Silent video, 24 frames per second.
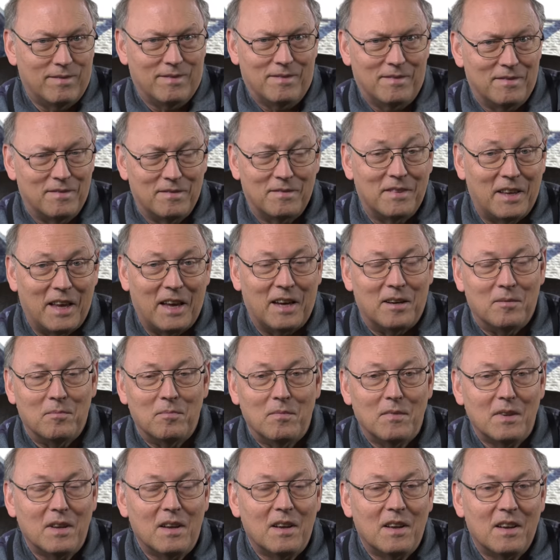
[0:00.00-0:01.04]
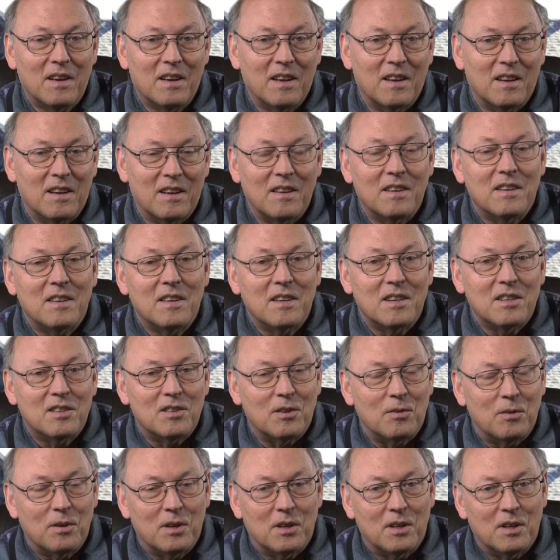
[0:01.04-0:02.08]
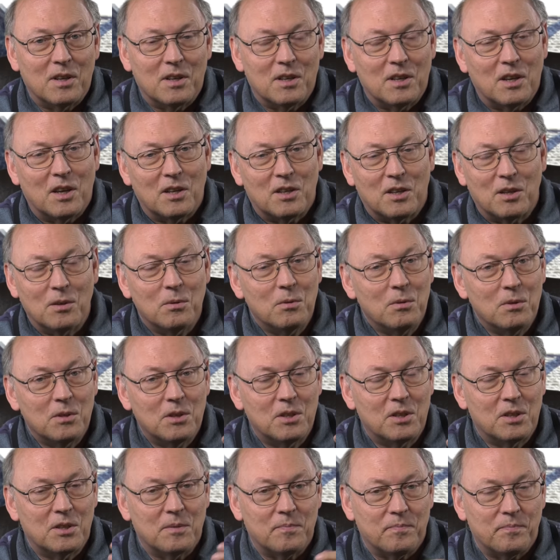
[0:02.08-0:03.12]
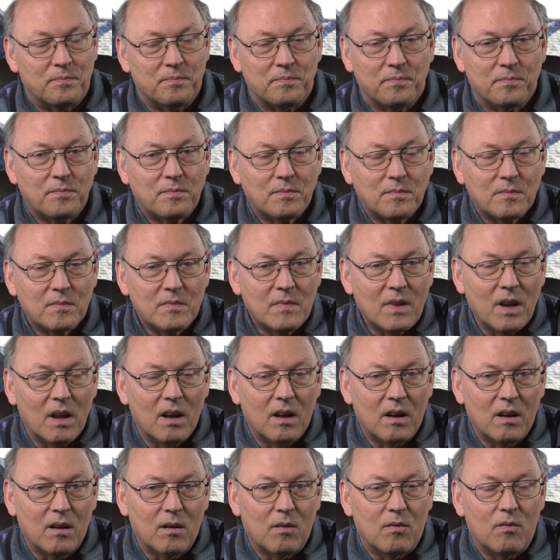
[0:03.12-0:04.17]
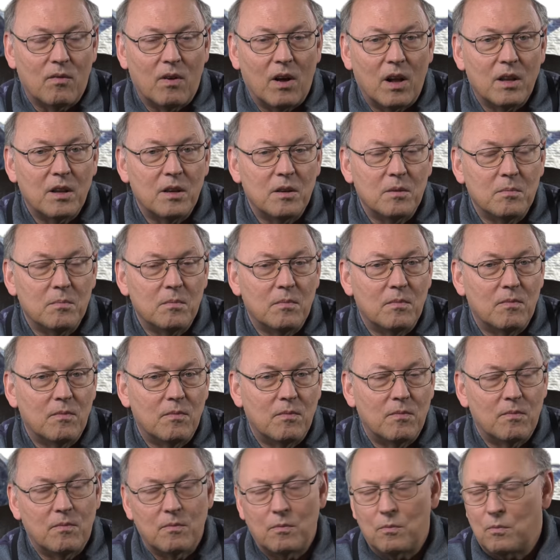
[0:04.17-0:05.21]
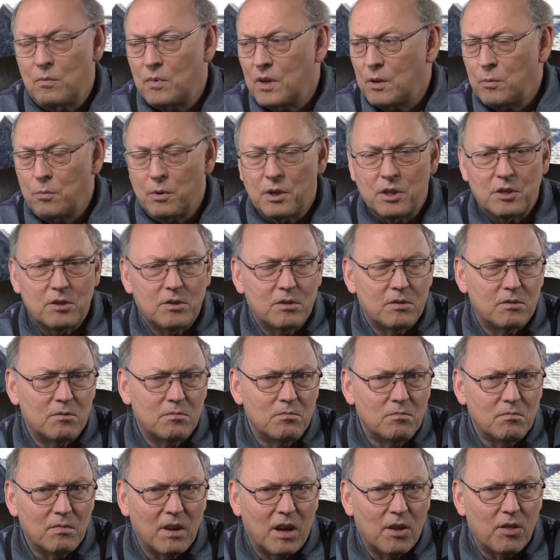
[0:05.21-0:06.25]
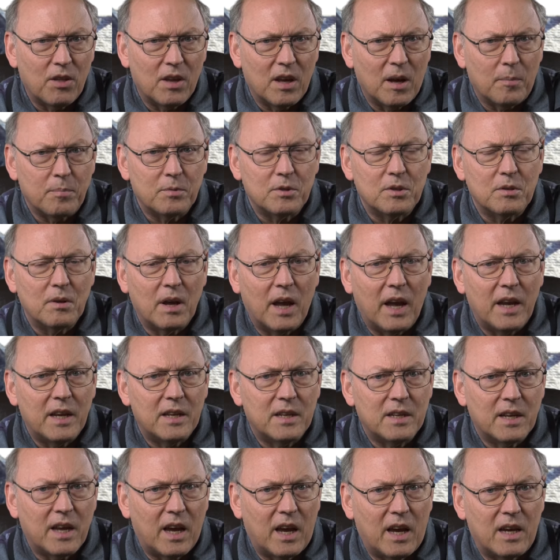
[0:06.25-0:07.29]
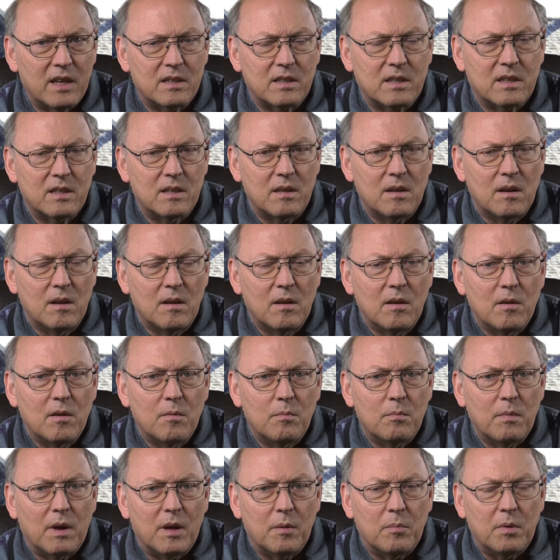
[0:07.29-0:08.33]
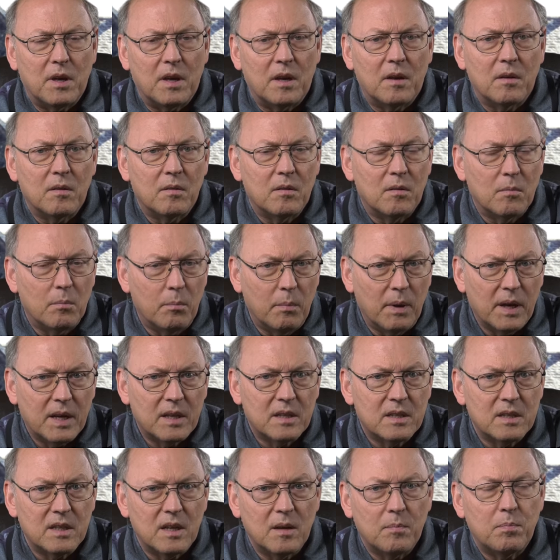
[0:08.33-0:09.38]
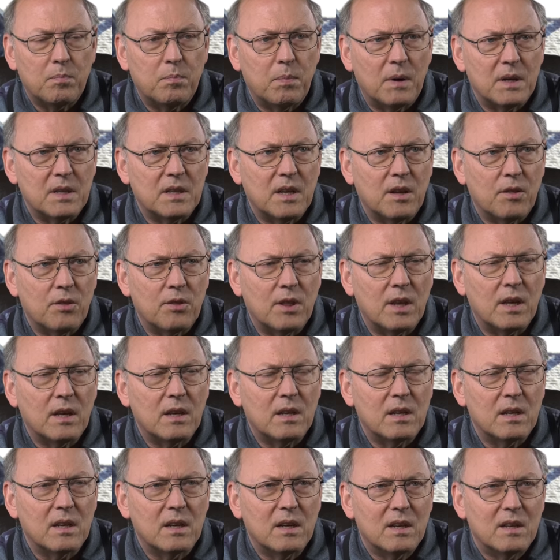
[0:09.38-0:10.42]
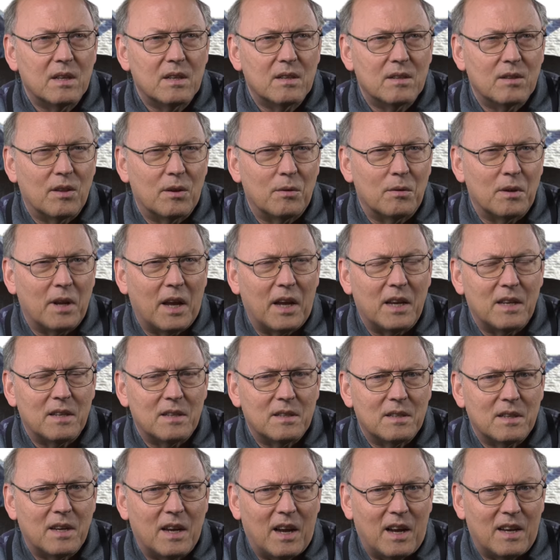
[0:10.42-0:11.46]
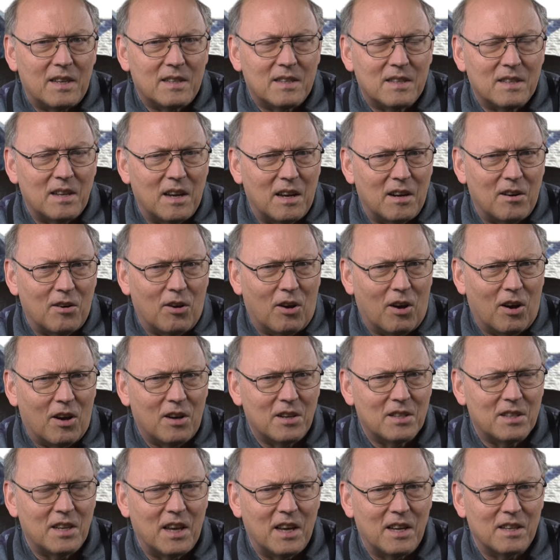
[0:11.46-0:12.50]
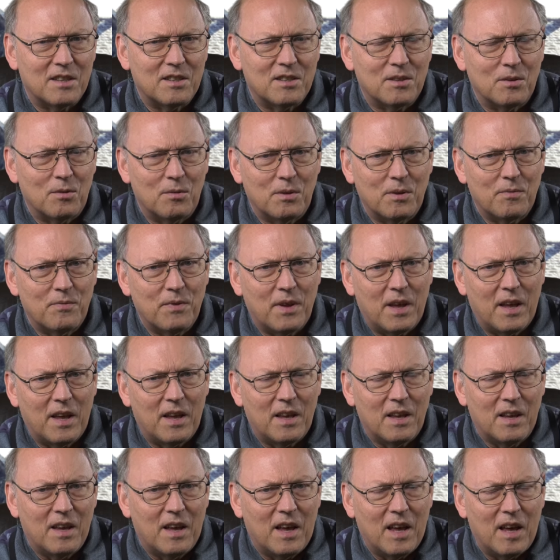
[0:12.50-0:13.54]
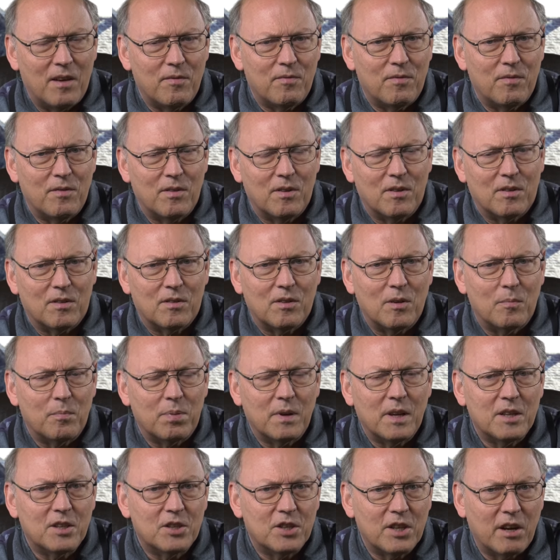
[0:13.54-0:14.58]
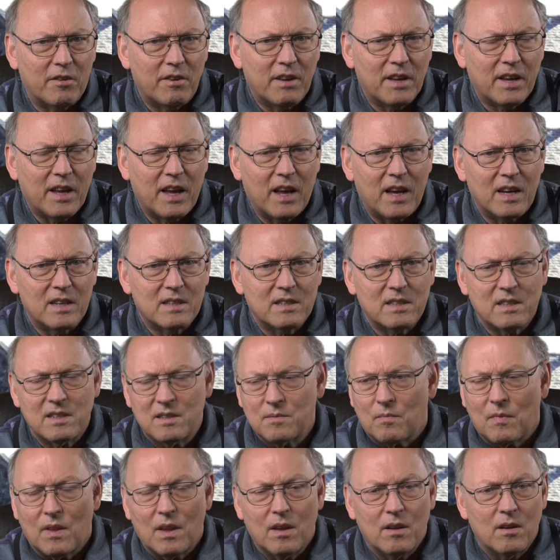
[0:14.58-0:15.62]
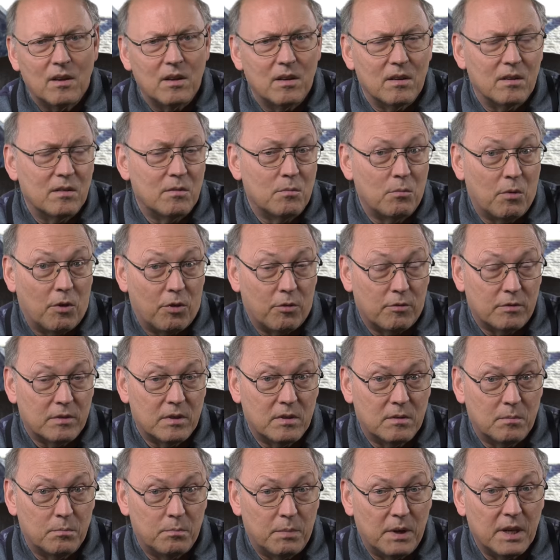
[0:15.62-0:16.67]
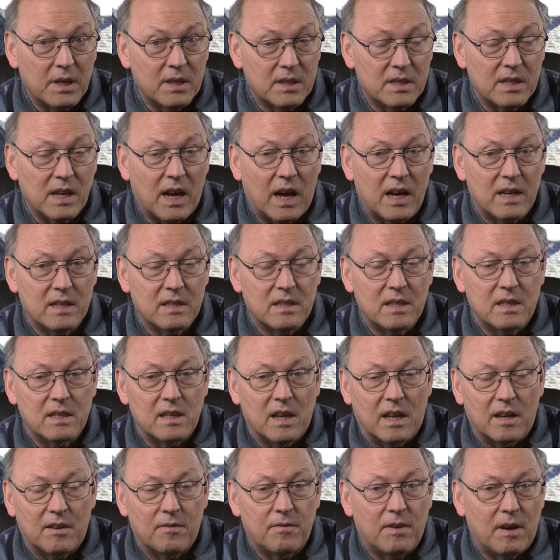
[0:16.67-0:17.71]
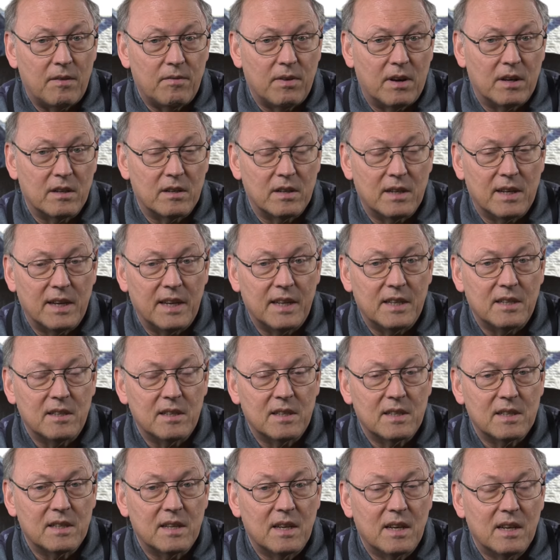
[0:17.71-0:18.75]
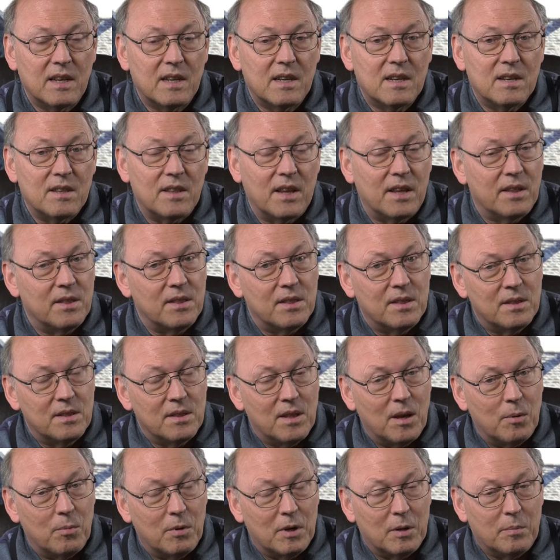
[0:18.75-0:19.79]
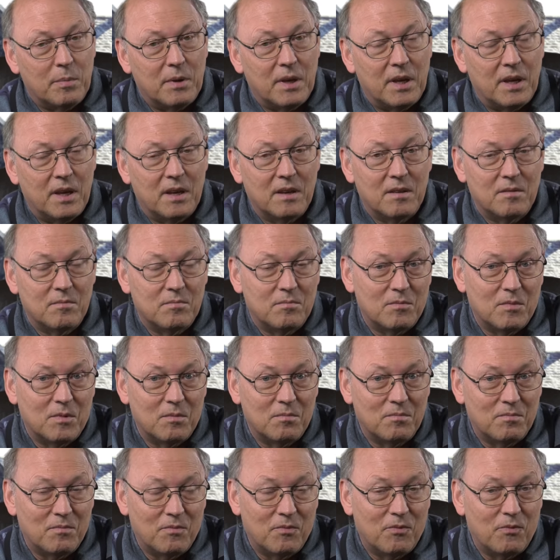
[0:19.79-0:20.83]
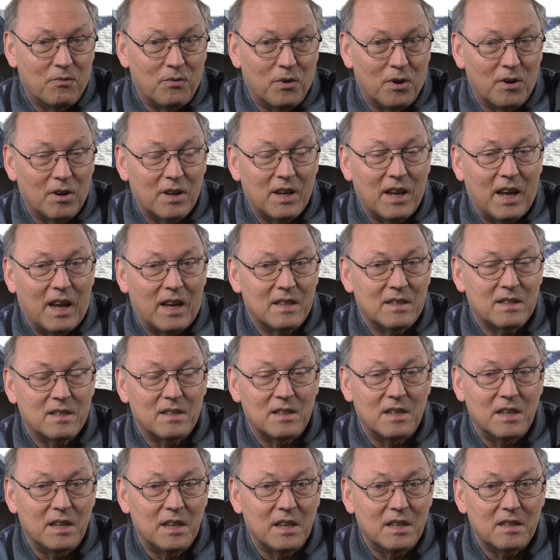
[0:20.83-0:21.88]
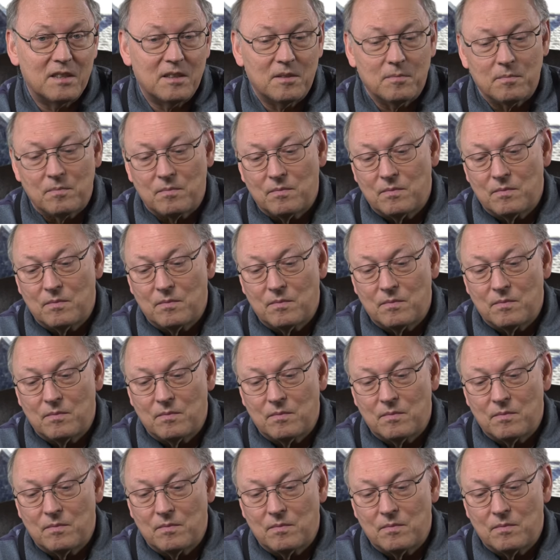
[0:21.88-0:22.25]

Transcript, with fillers: Hmm. yeah. Uh, so a, huge uh, volume in which I think up to eight casks may be mixed up, but I think those eight casks are hogsheads. So if you have uh, complete sherry casks uh, with bigger sizes, like 500 liters, then there will be four casks in it.